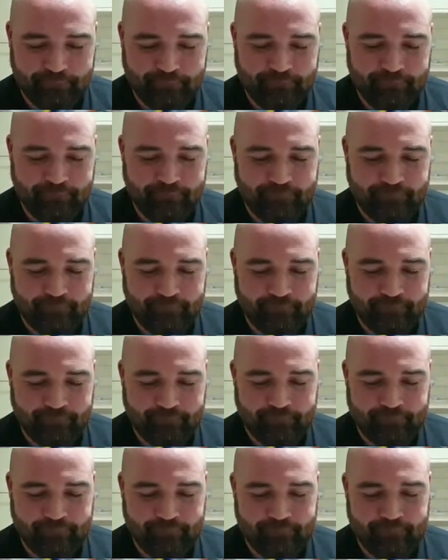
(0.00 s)

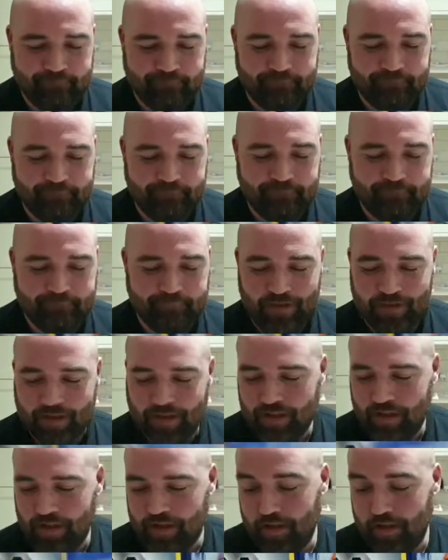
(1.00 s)
Nobody speaks.